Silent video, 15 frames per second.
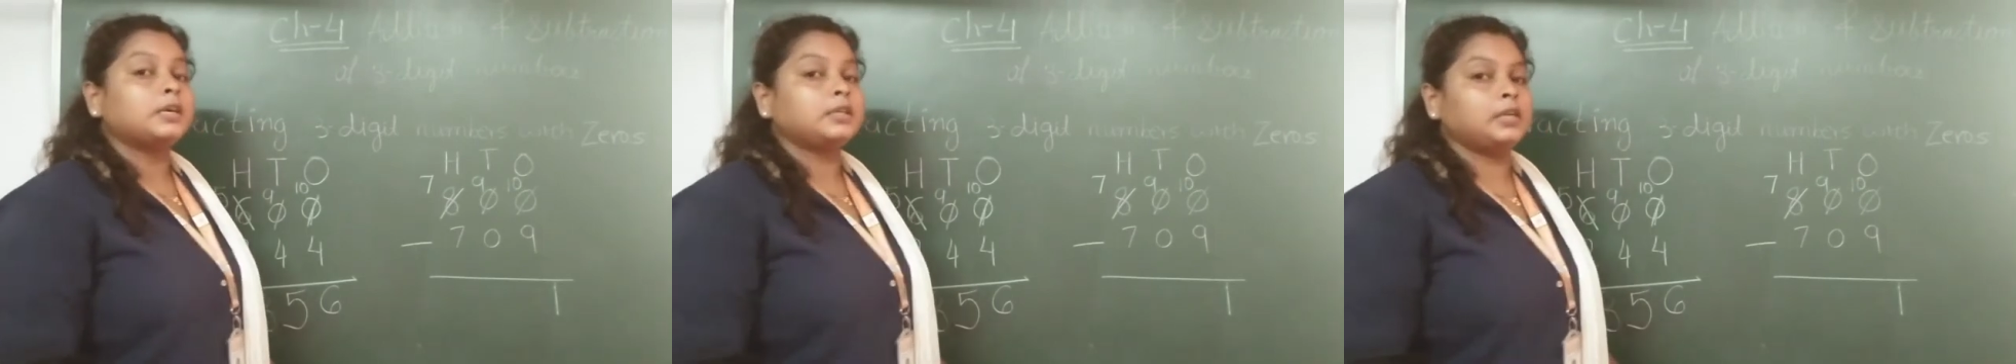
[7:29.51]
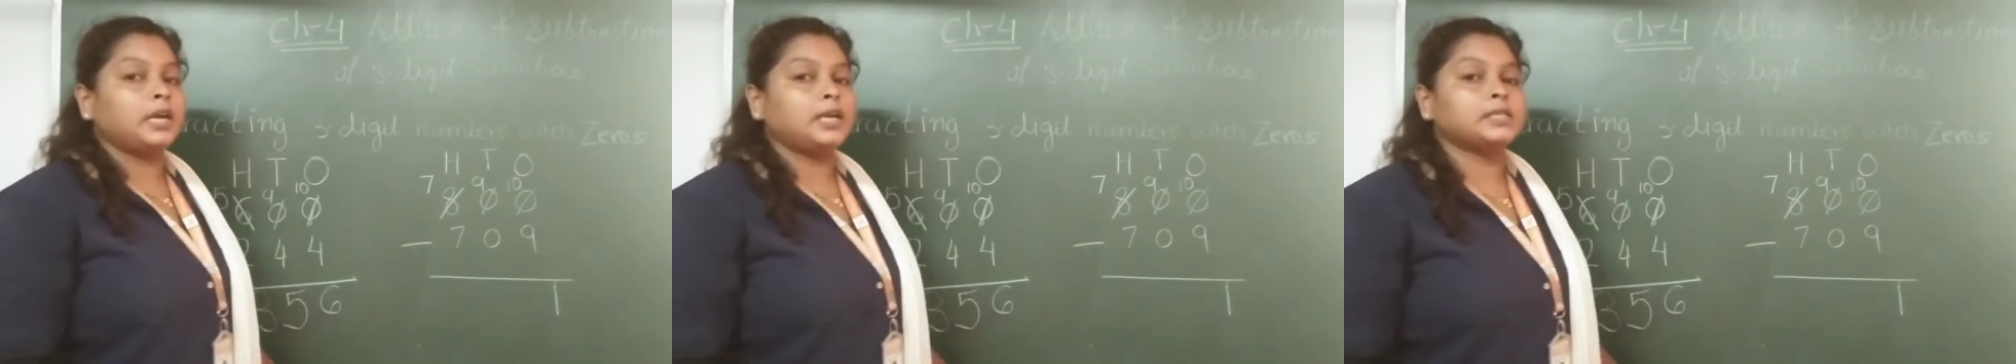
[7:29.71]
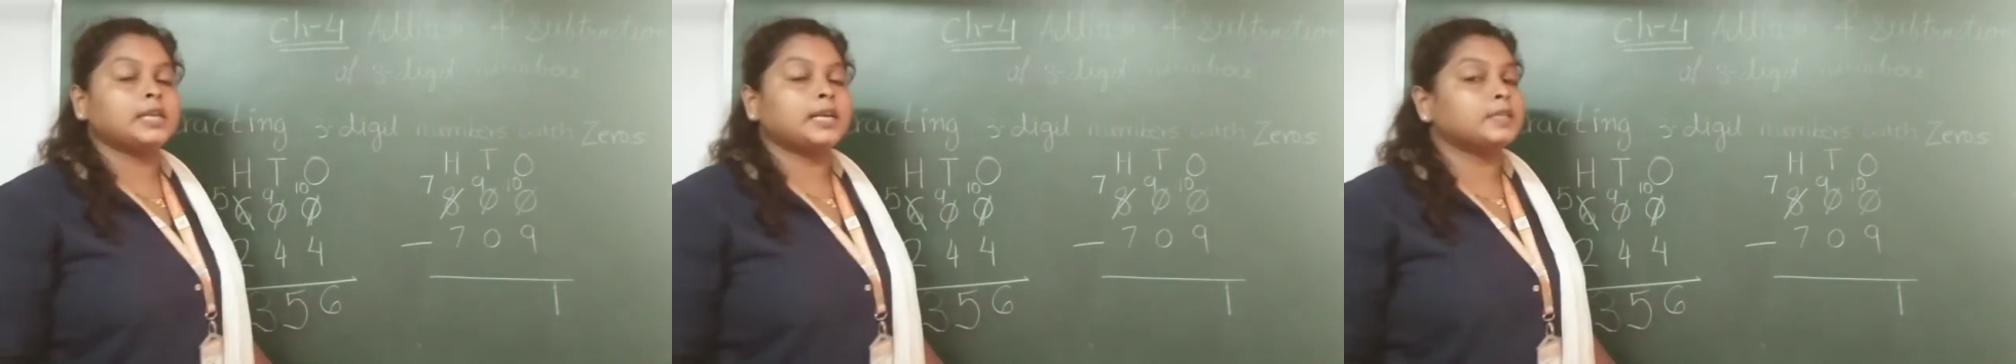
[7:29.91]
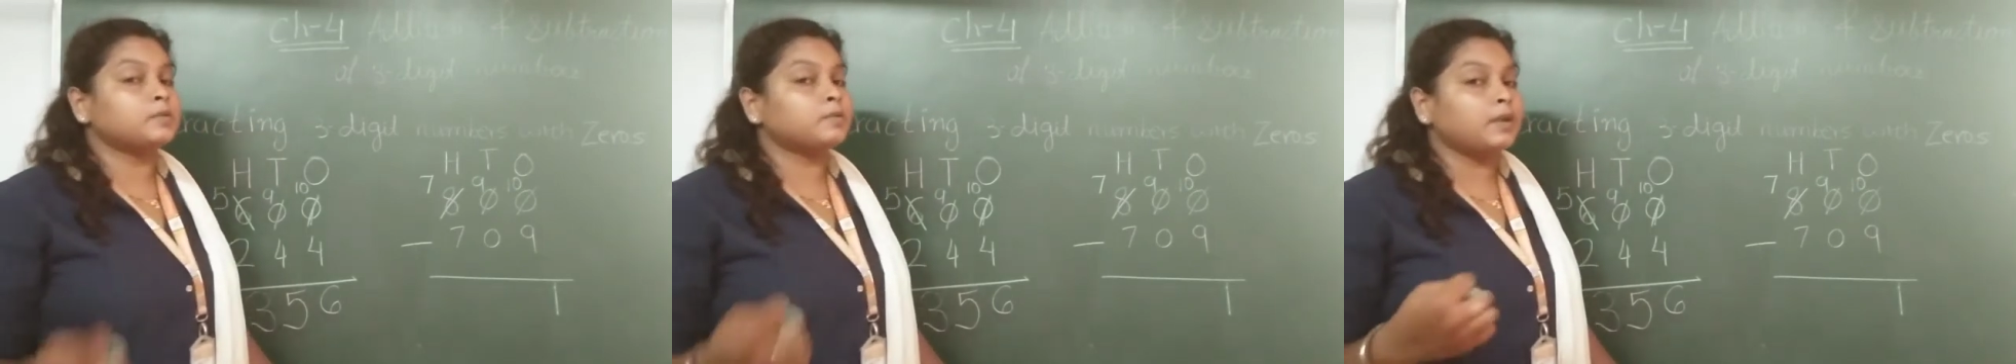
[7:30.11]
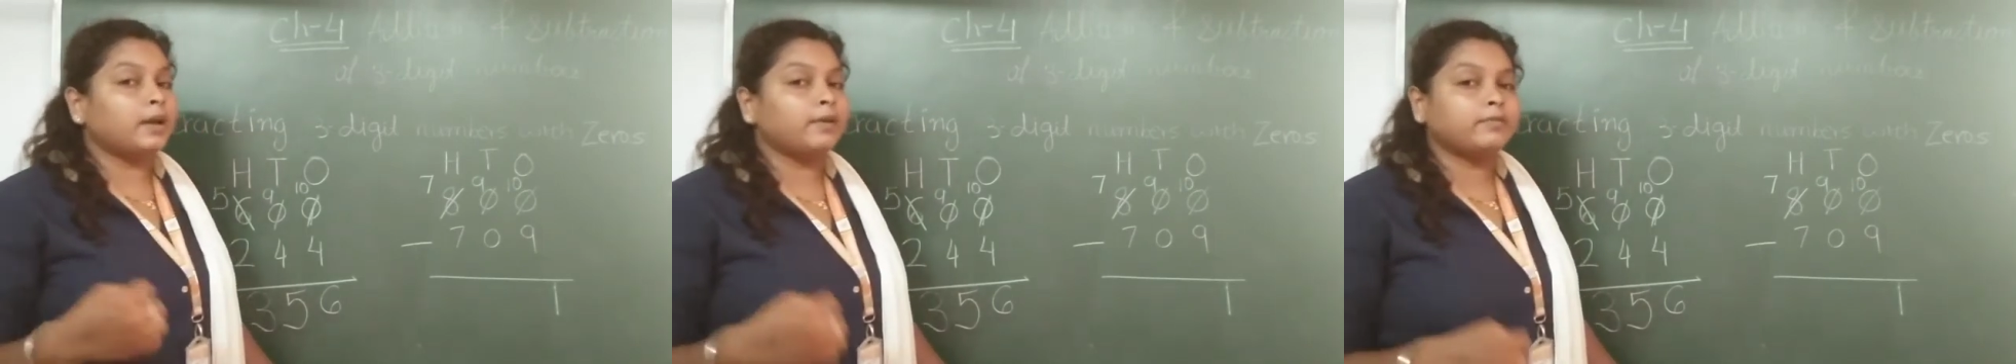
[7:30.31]
yes, as
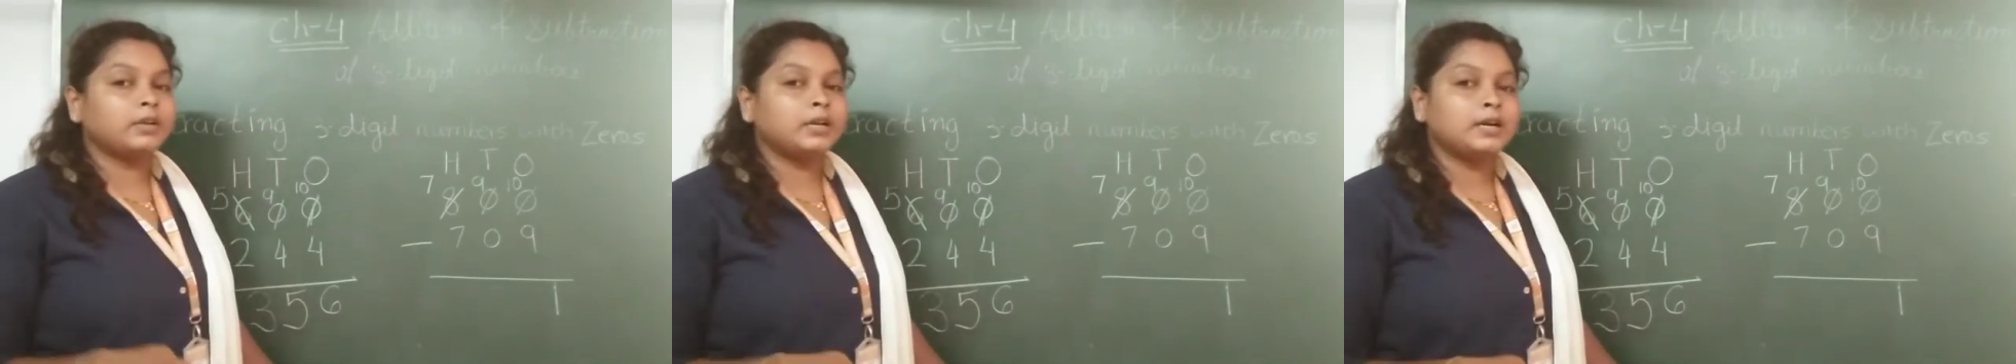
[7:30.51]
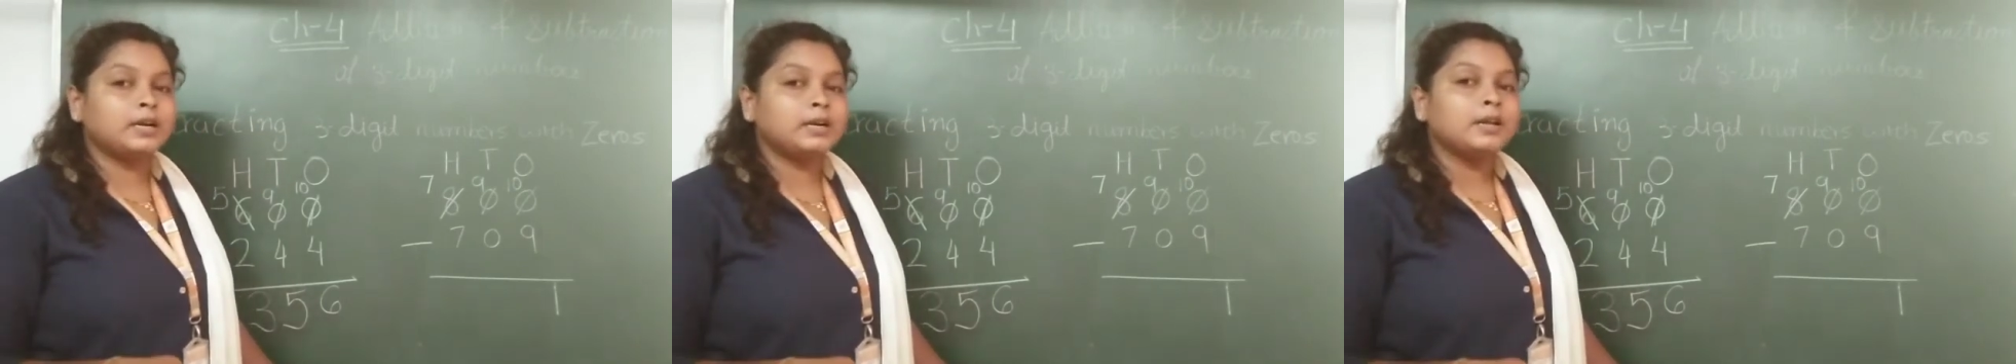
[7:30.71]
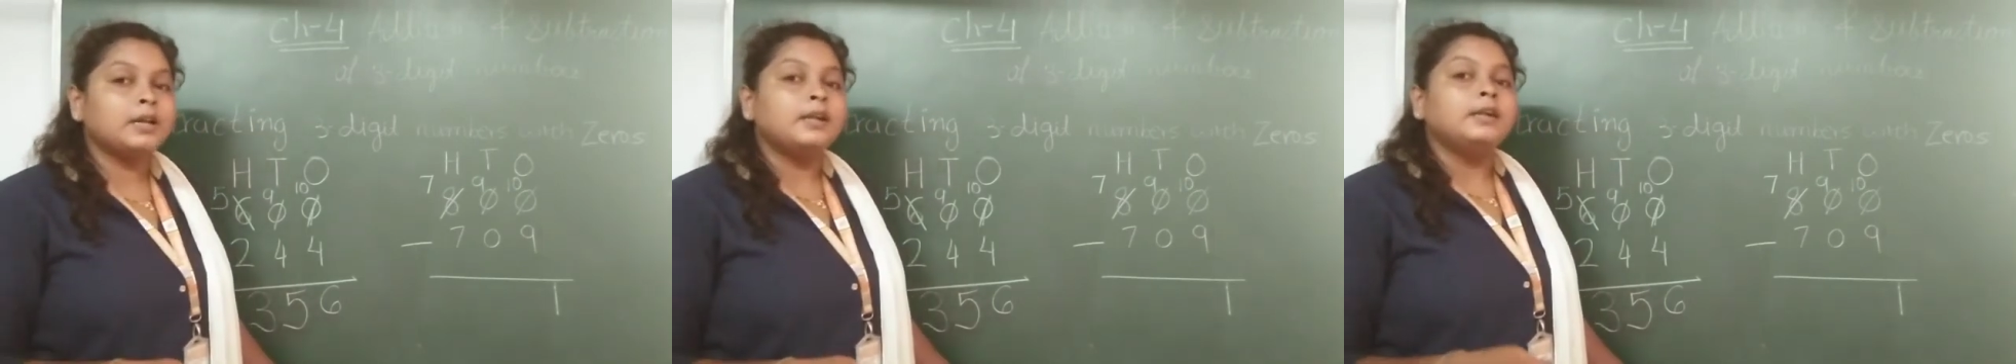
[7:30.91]
we have learned,